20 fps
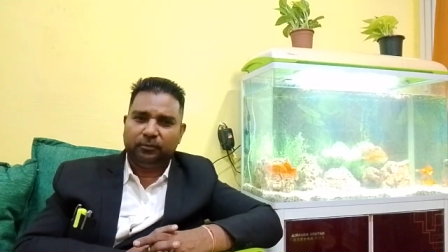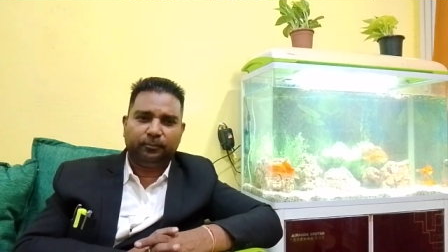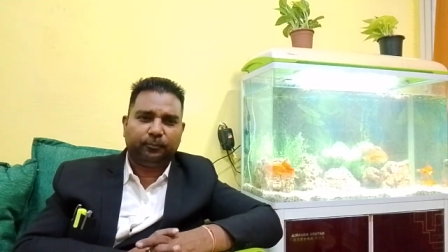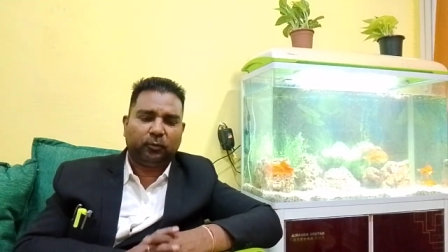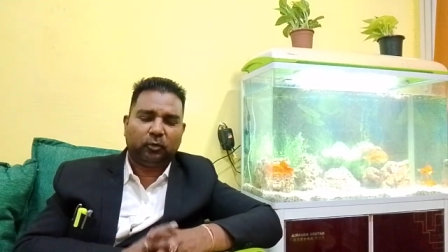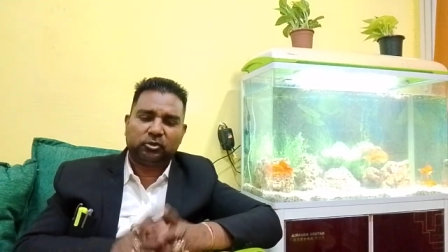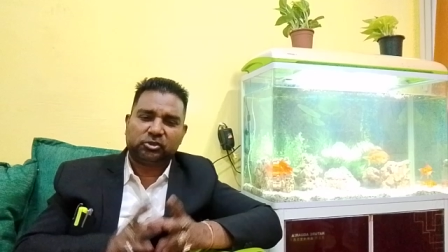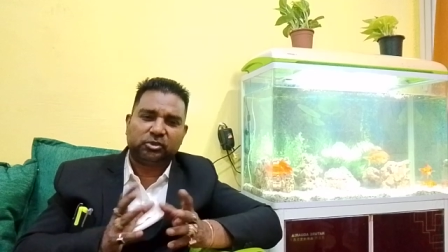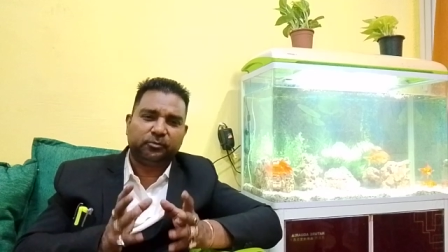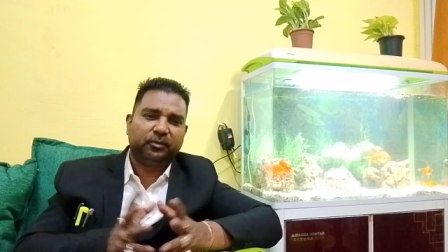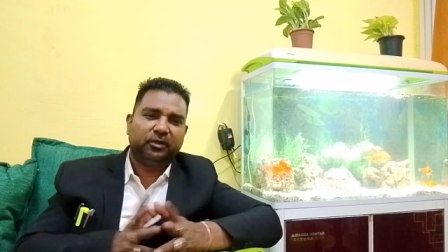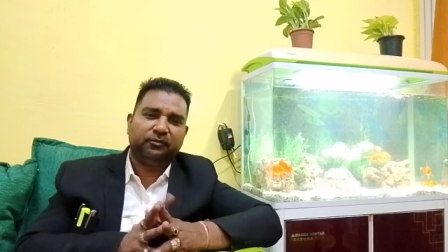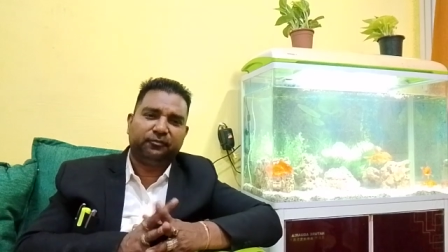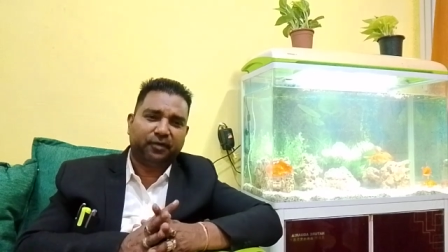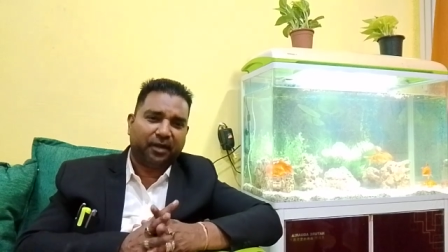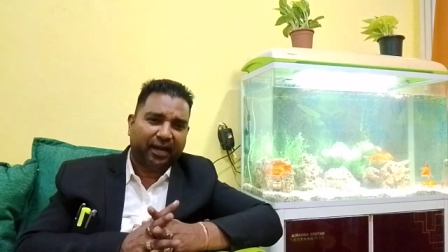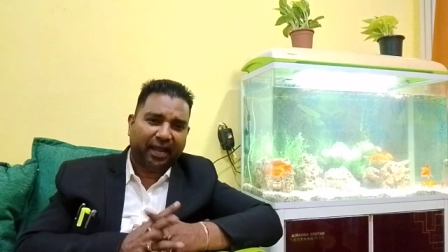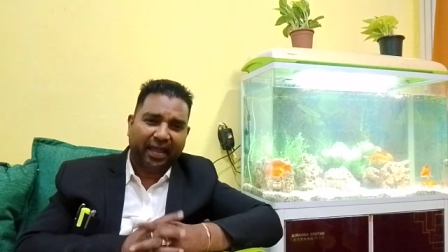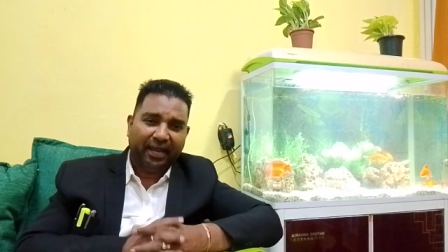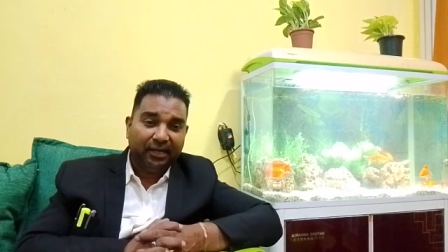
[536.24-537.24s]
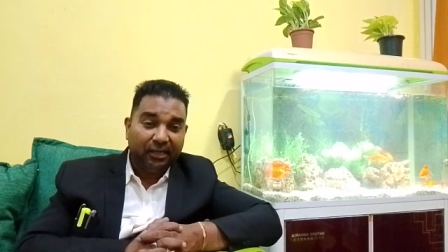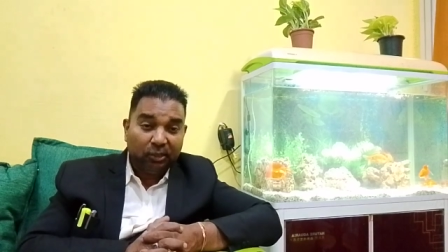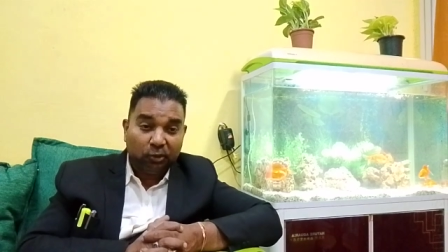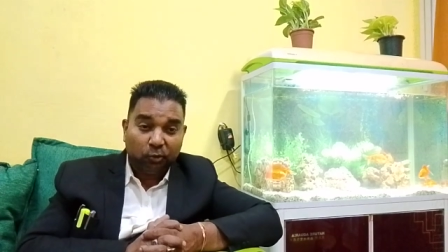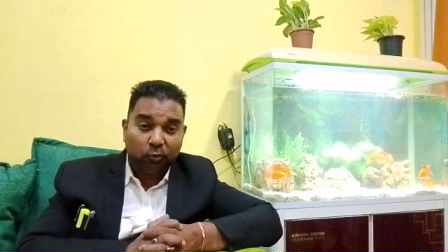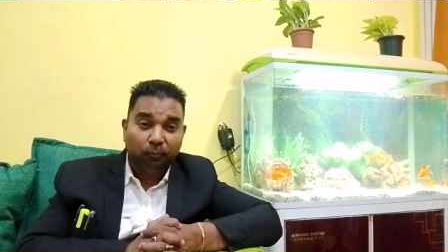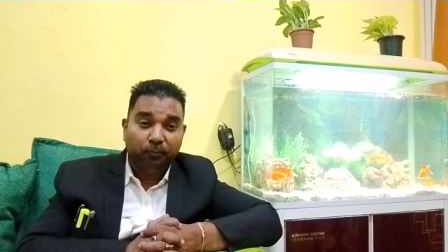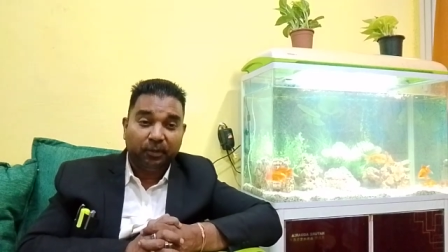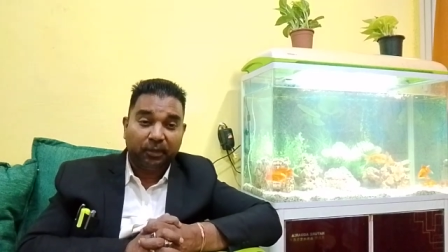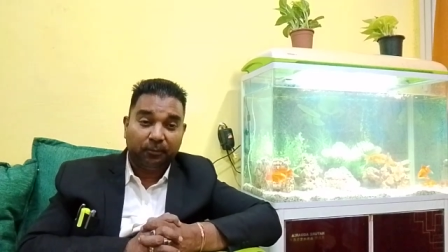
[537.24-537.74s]
possible for any
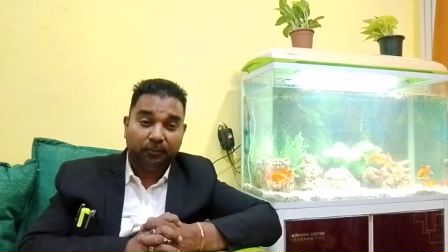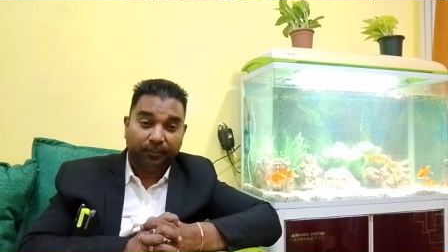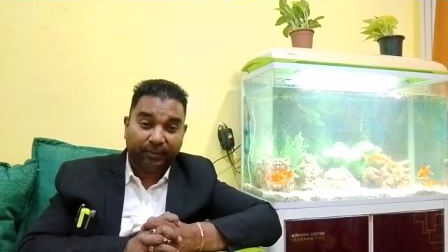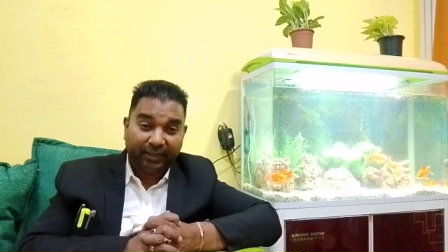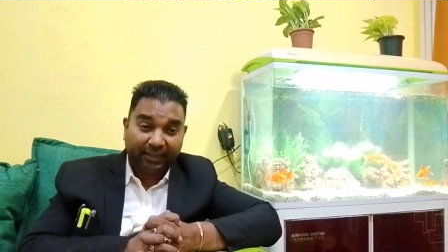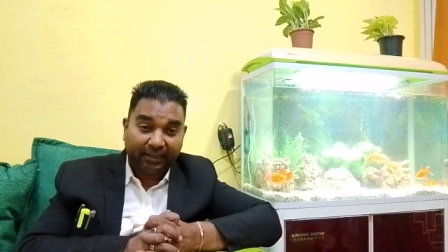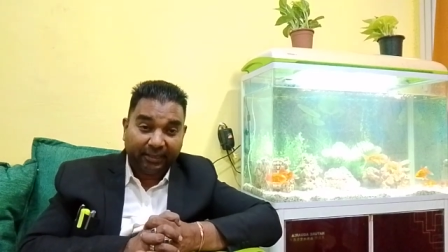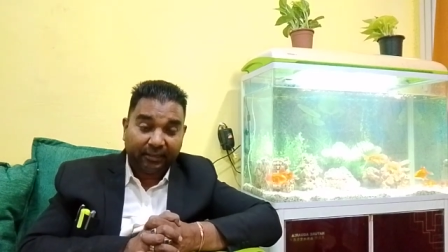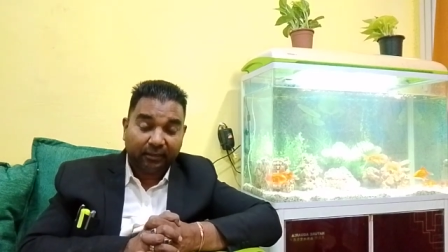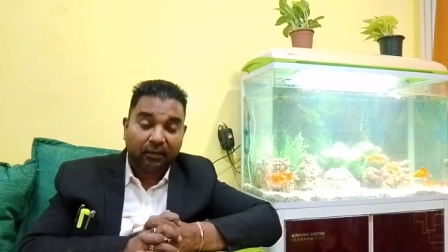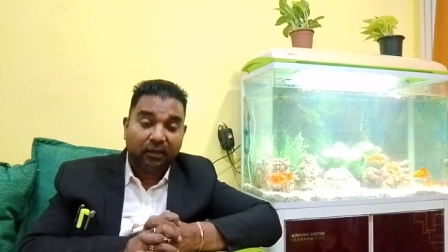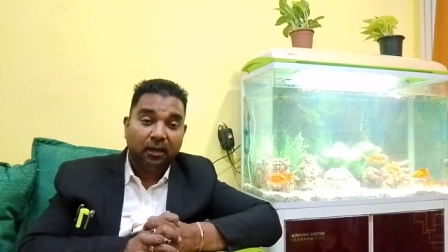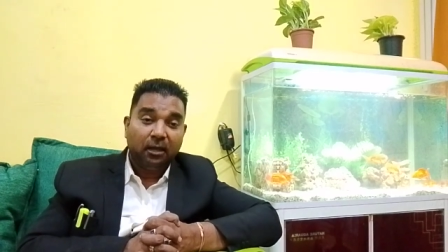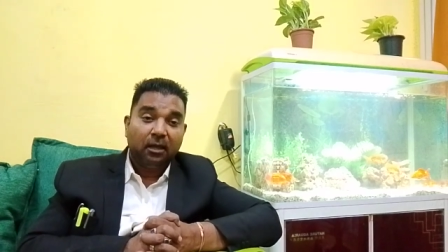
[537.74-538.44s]
human being.